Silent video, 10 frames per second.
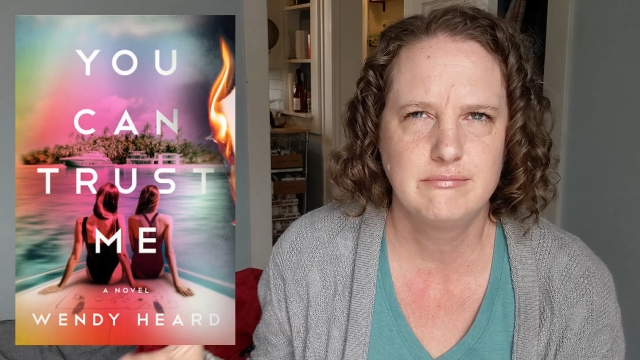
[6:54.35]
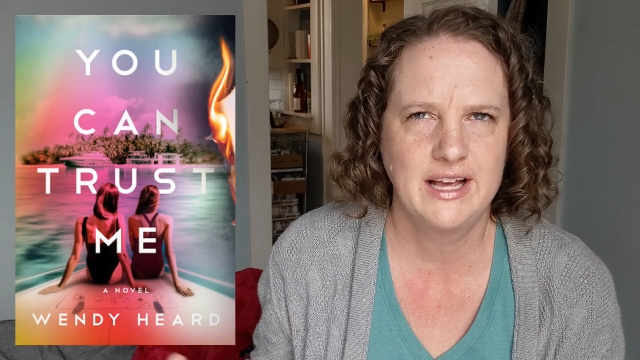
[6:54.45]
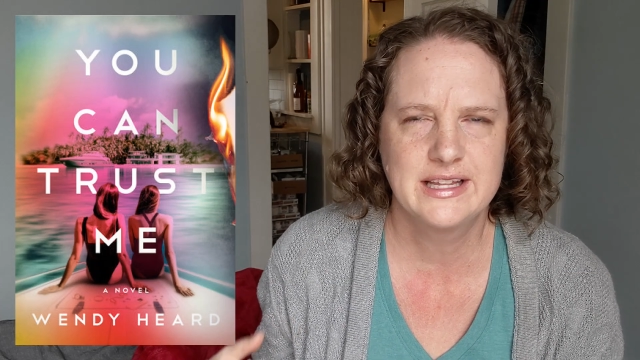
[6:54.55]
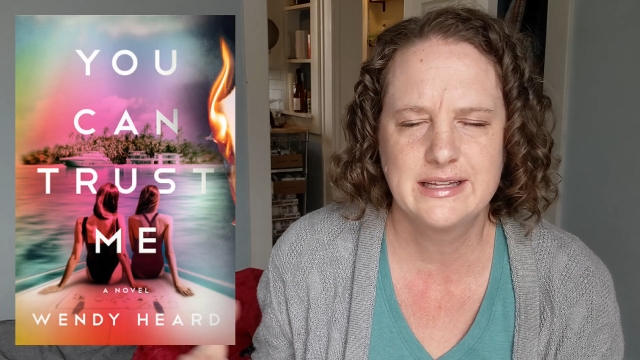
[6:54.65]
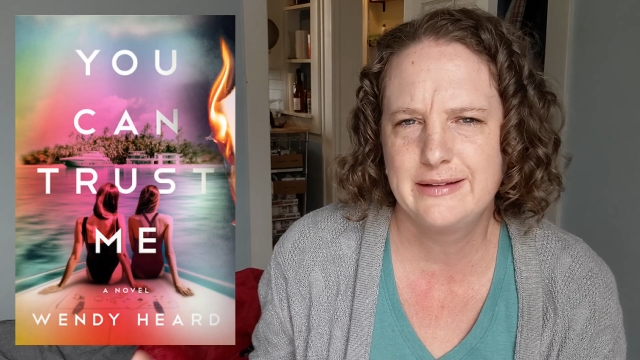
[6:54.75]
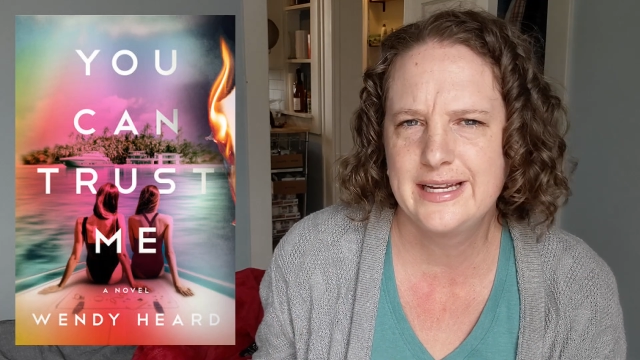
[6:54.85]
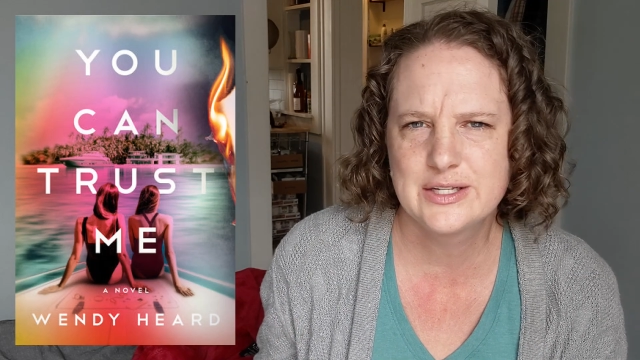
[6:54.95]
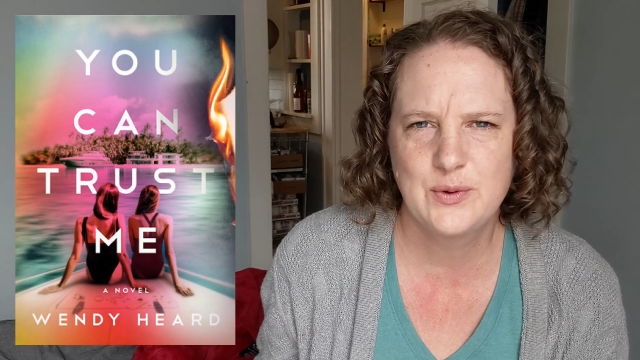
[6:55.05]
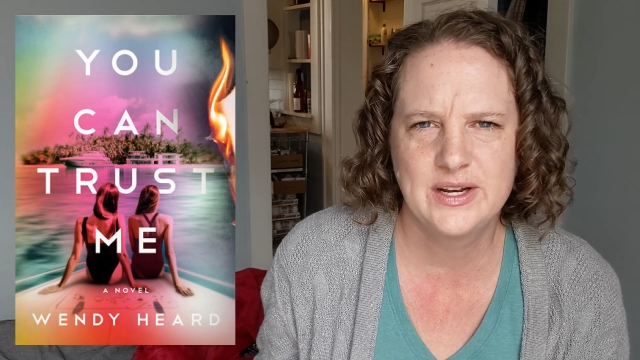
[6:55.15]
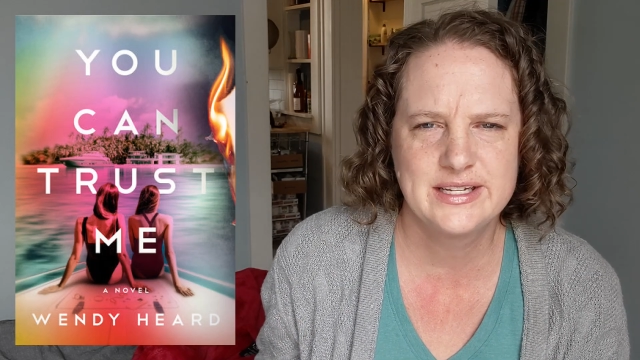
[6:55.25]
I think,
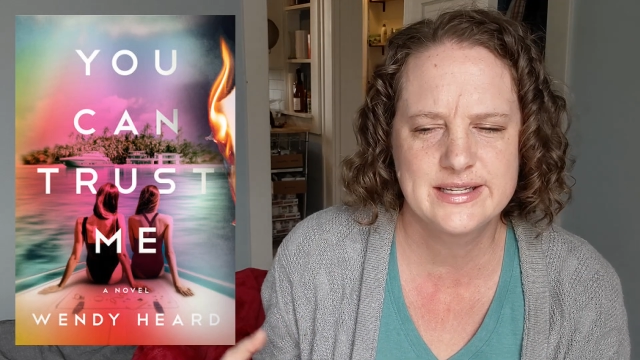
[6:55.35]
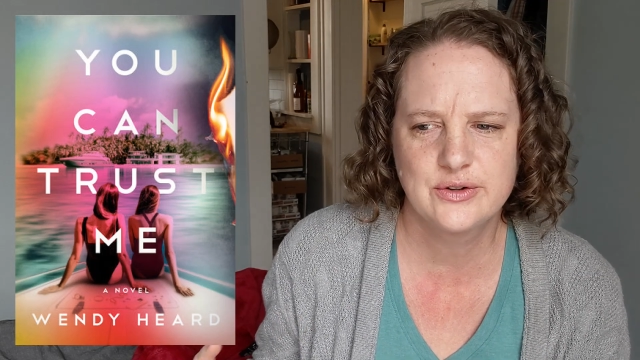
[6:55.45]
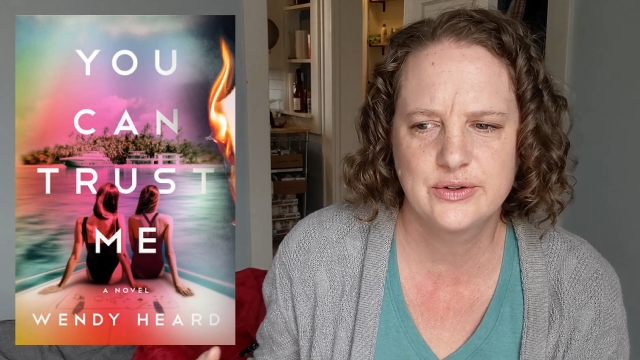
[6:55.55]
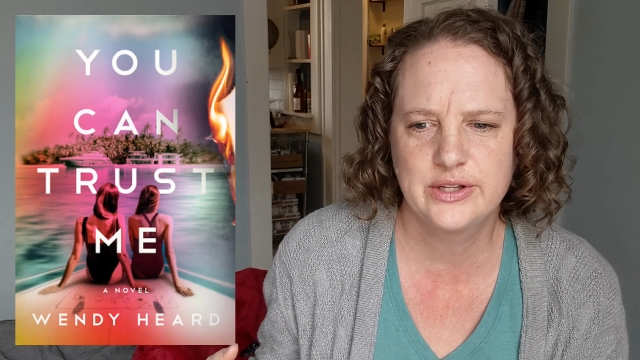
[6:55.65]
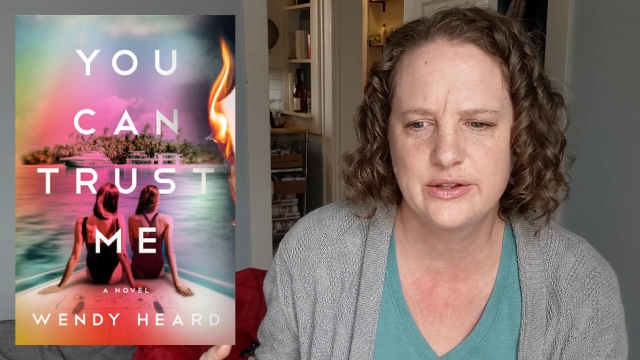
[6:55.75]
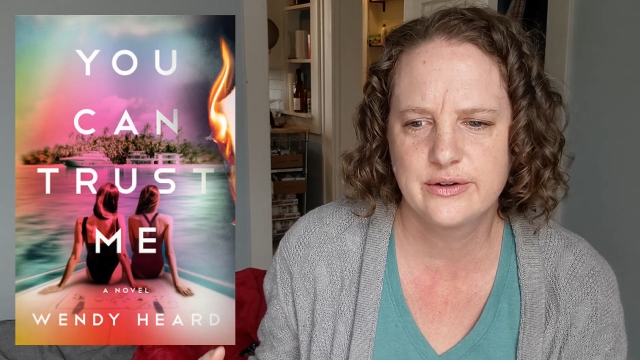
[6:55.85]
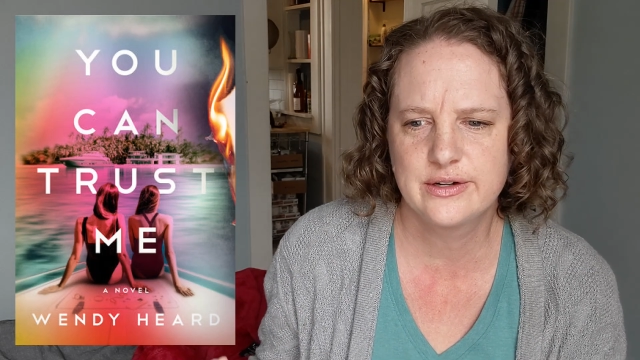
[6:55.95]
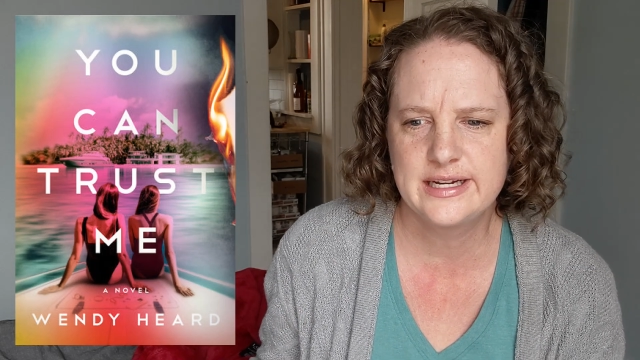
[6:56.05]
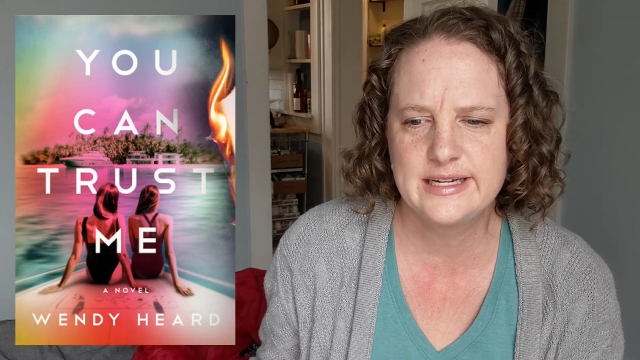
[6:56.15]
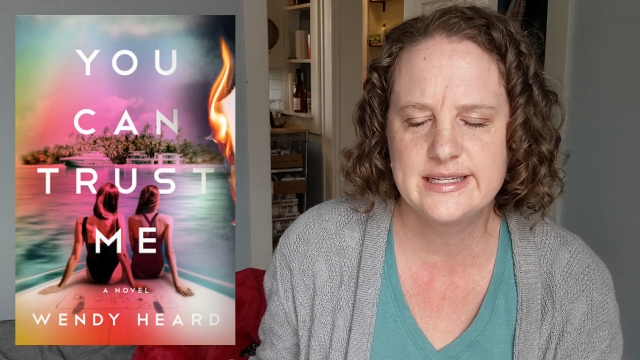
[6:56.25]
late 20s and early
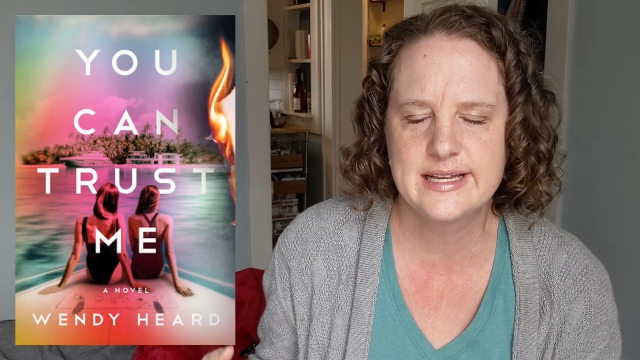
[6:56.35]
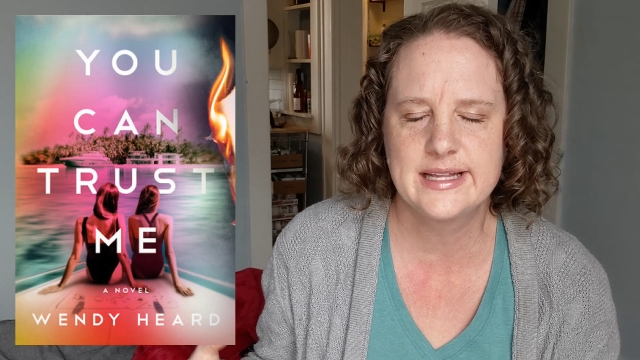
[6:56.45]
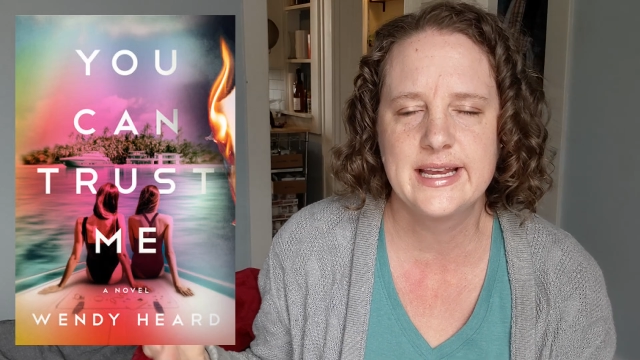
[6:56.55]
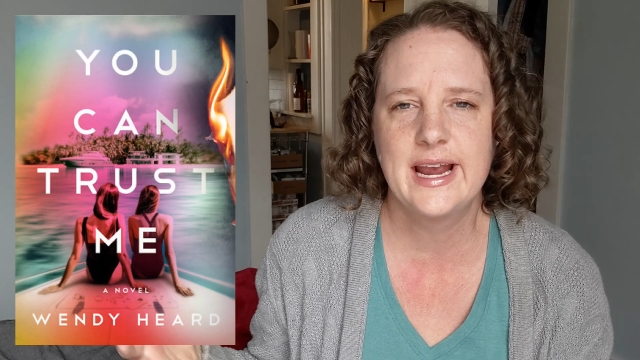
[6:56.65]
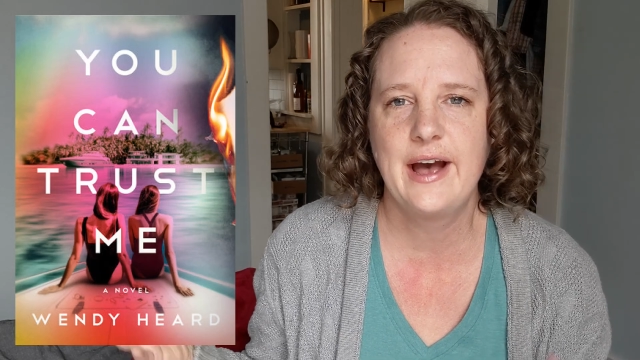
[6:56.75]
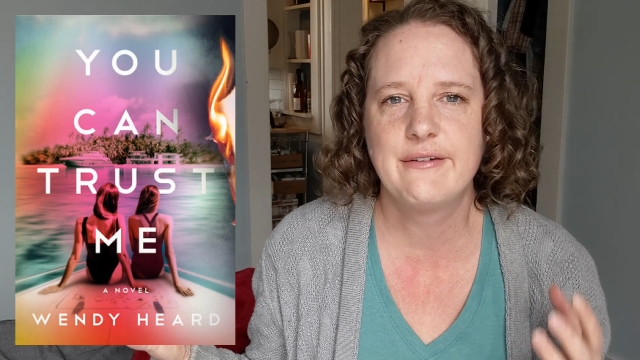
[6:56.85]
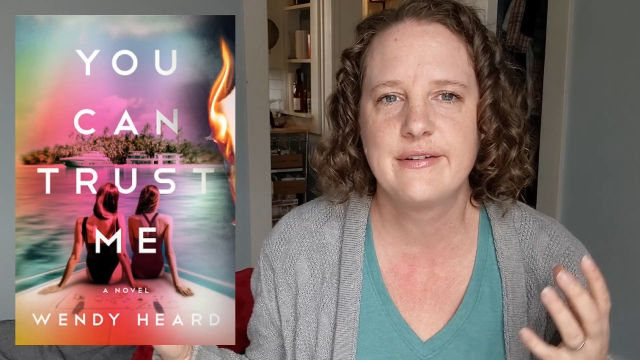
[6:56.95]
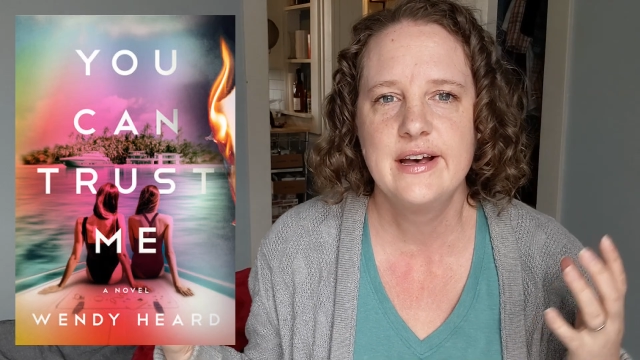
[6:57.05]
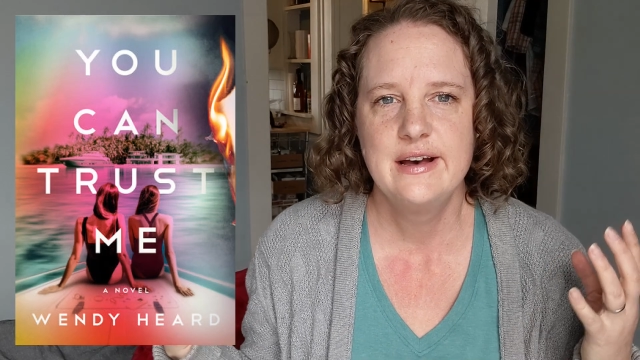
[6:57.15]
30s, and they have